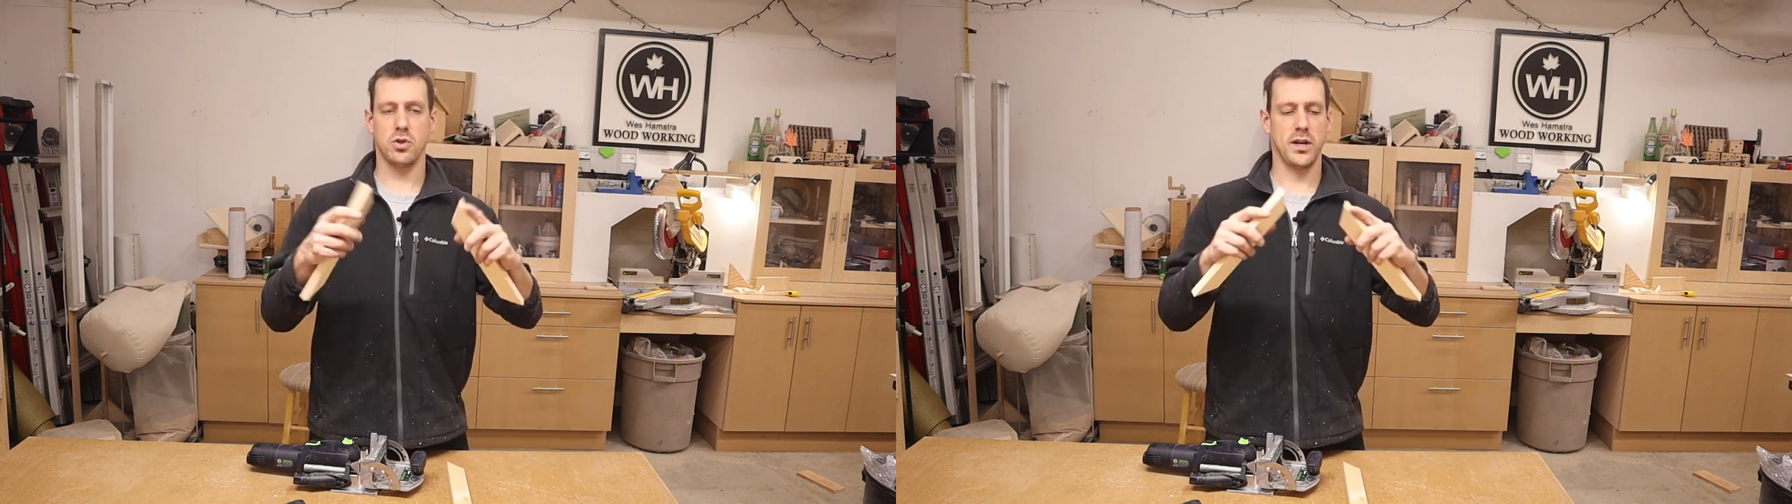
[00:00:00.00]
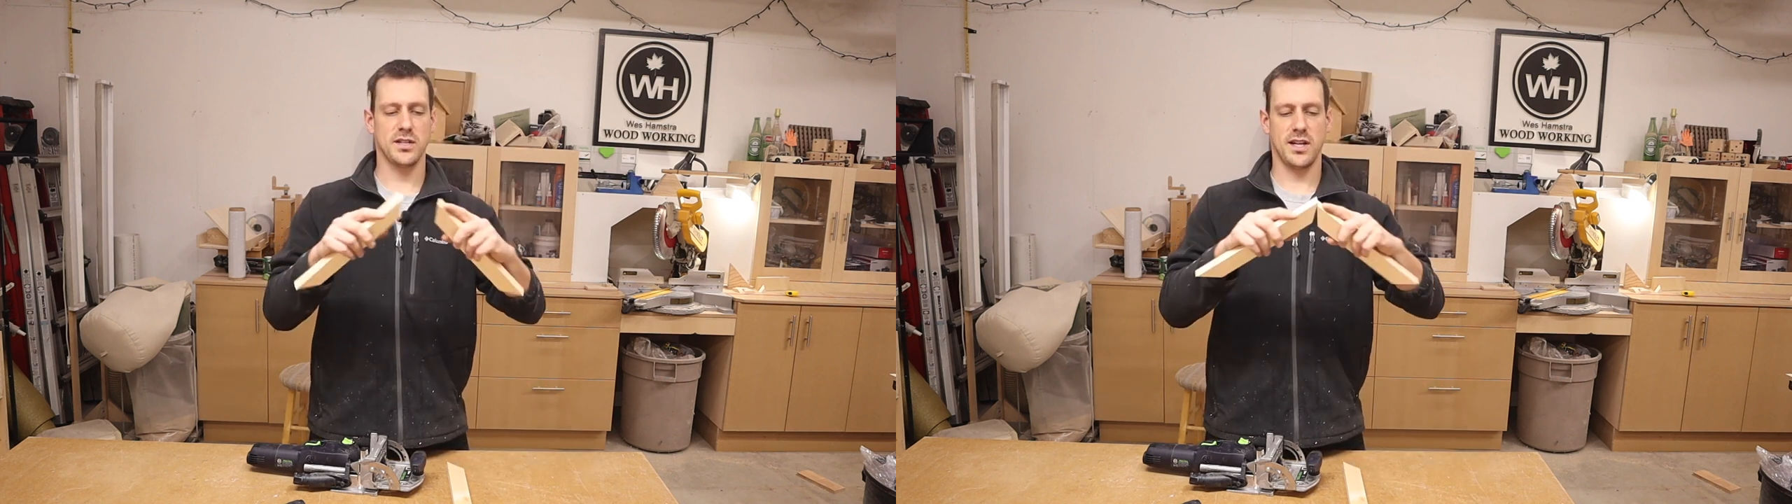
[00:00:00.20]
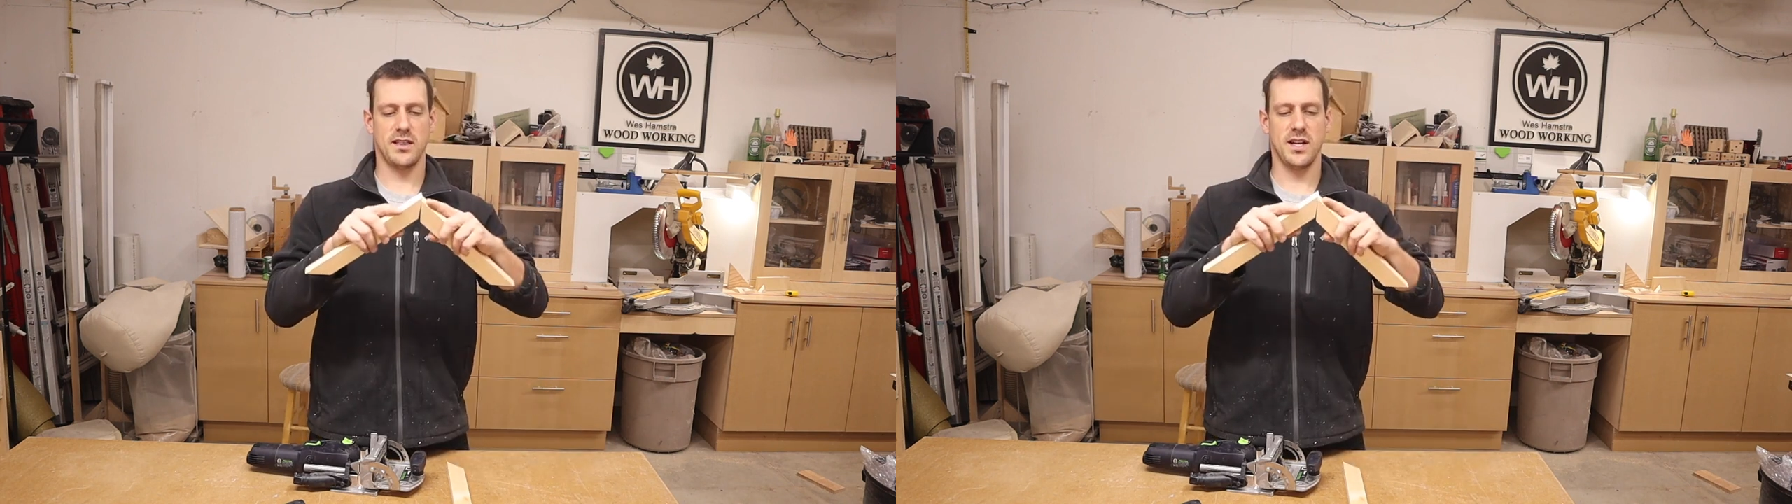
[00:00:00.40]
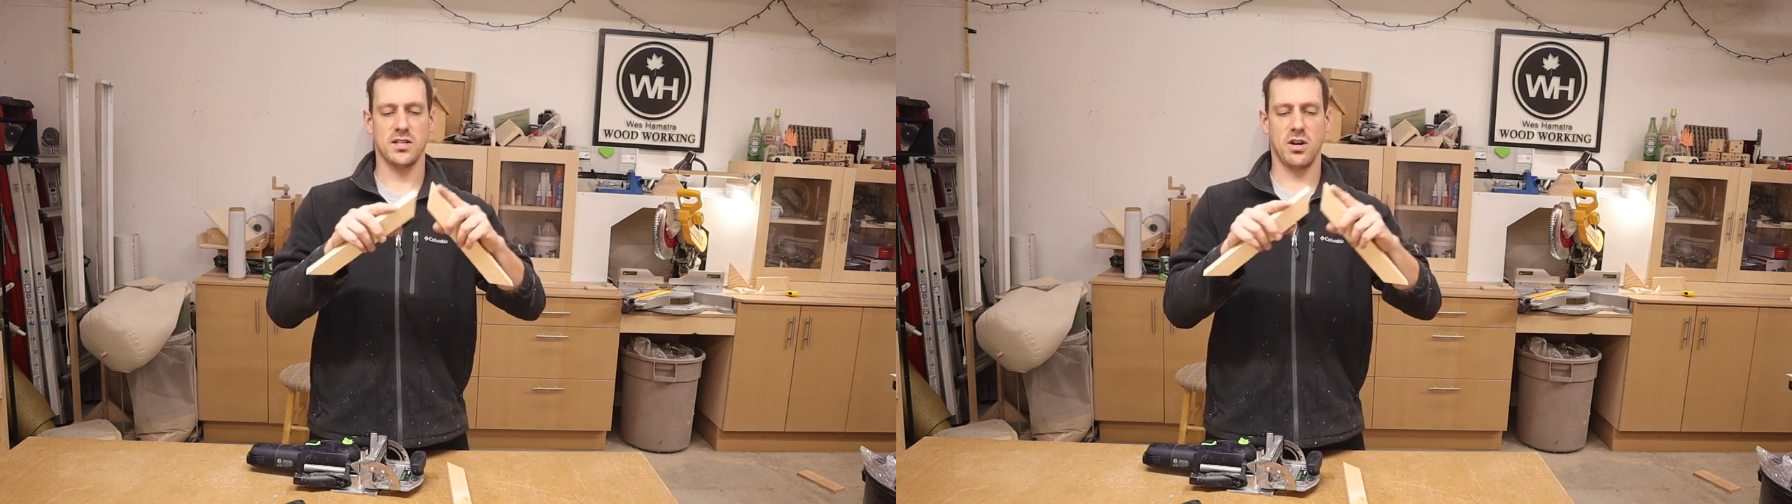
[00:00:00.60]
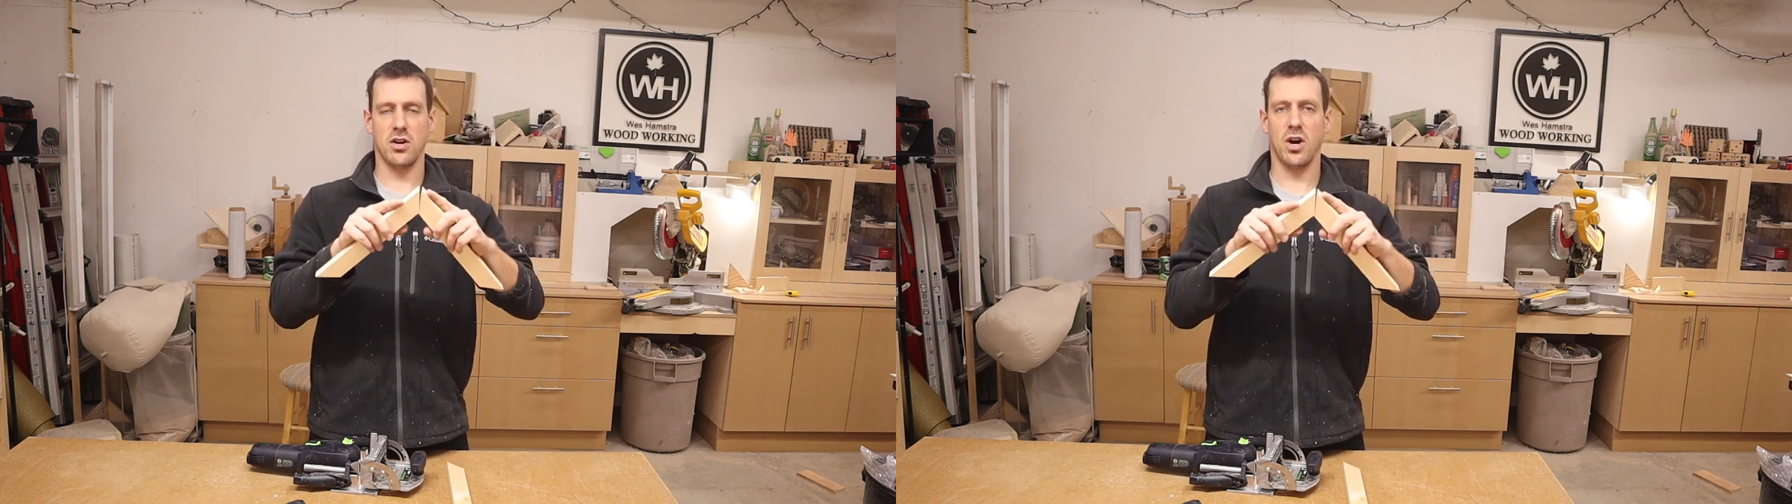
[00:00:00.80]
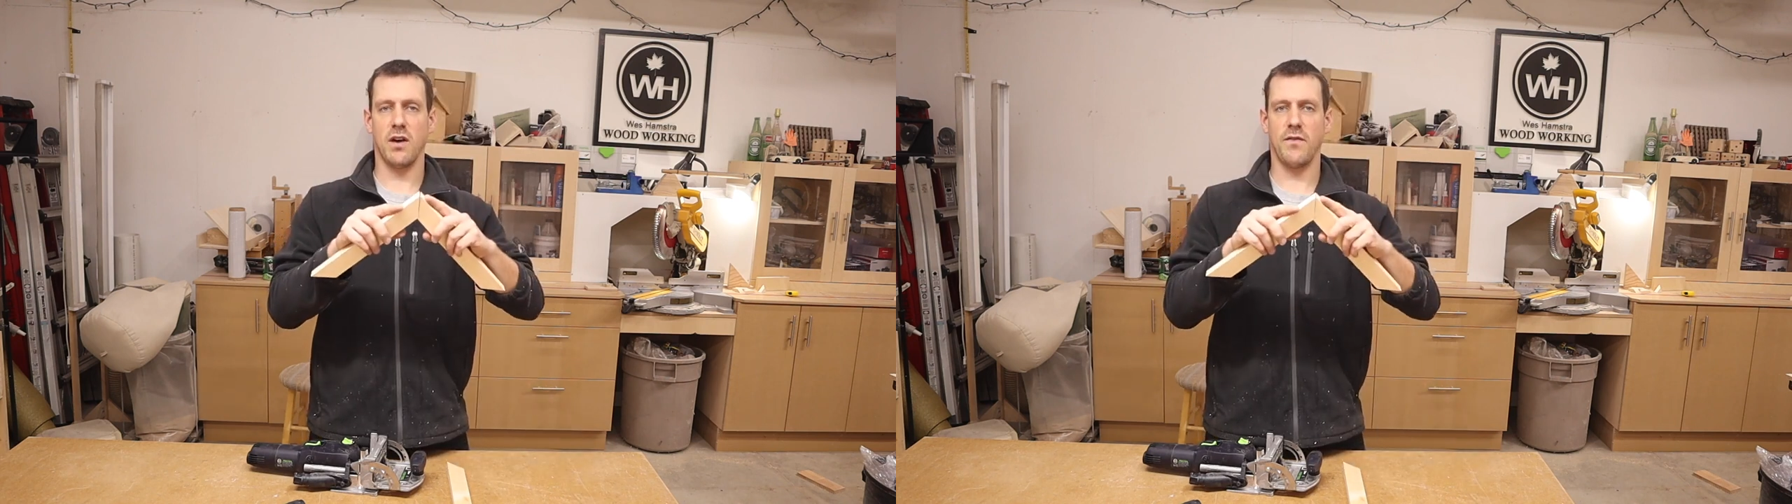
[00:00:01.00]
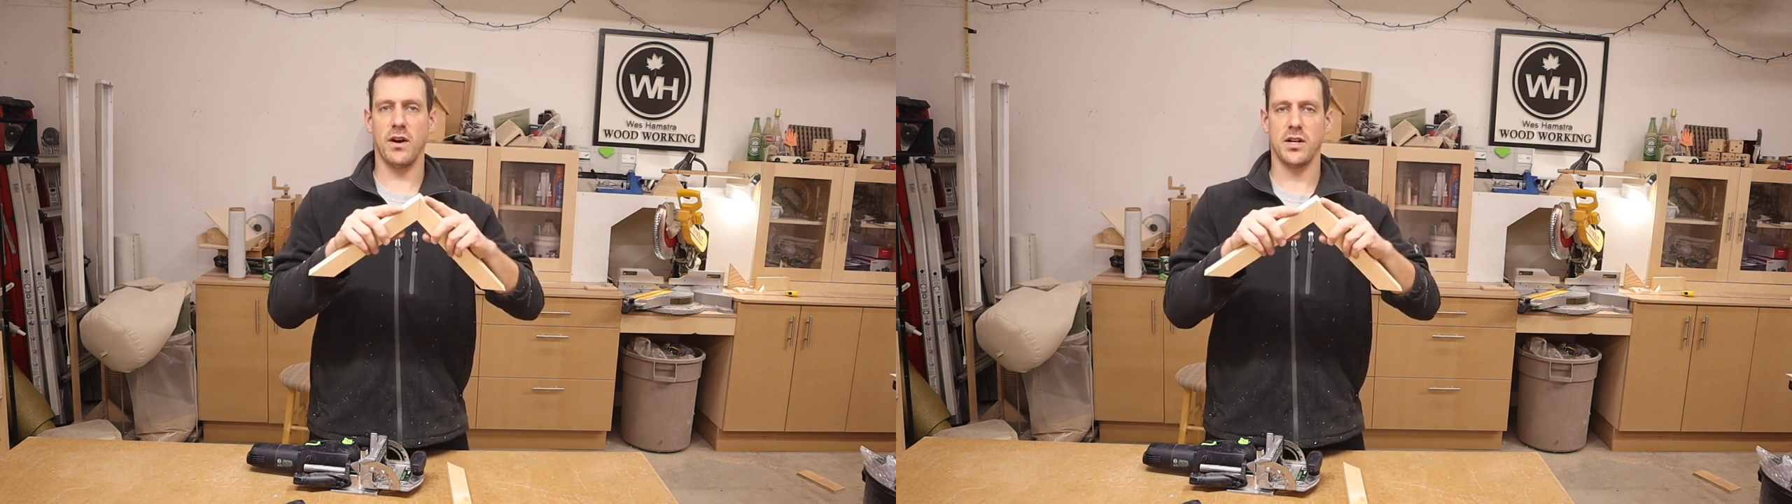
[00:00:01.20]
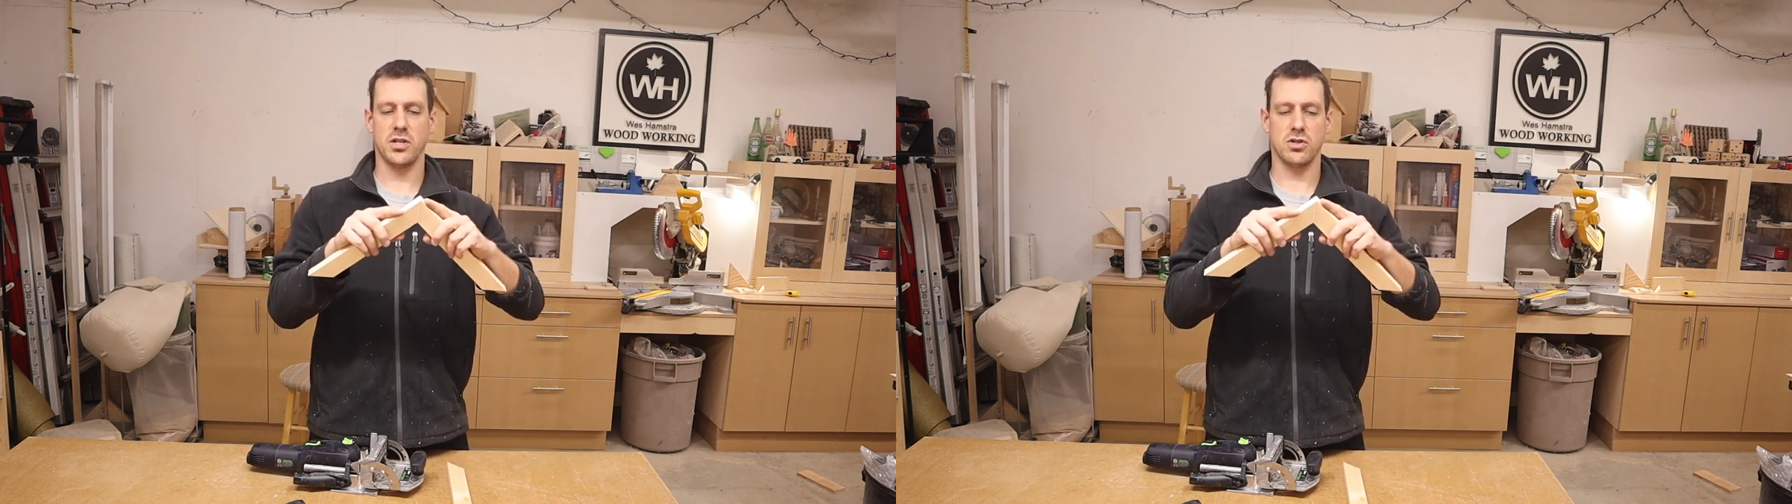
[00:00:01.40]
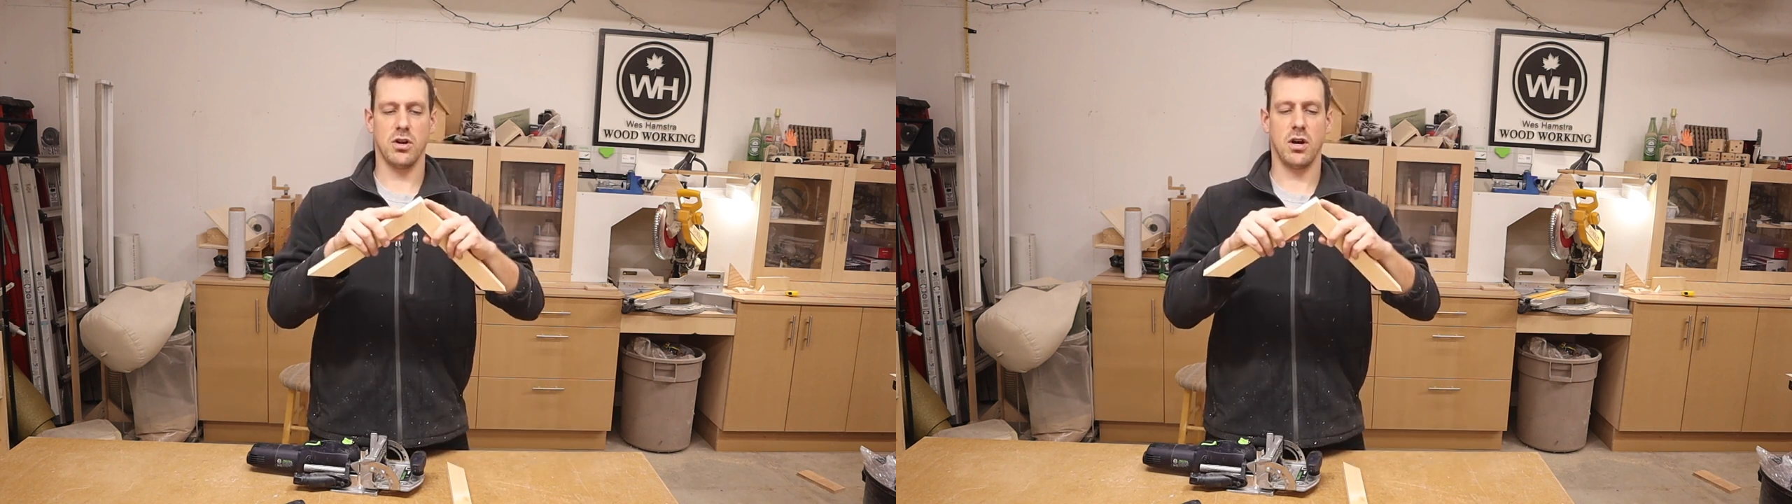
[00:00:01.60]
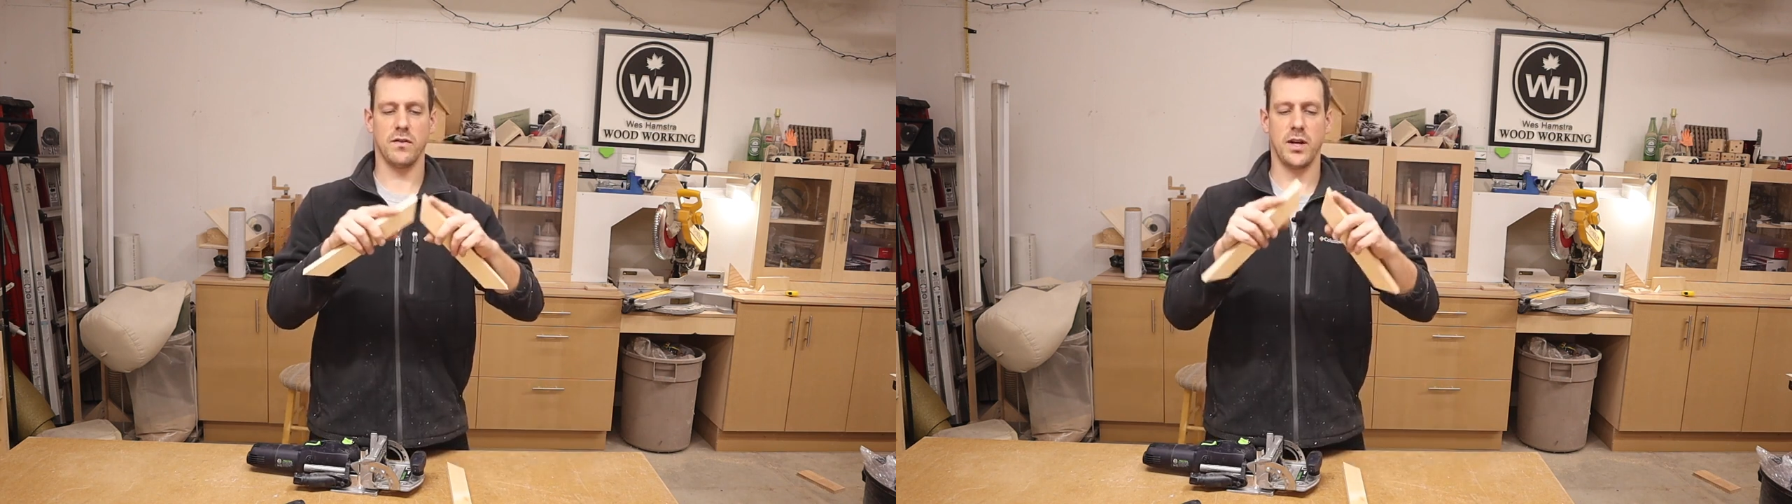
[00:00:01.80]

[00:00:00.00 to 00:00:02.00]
joints like this are not very strong.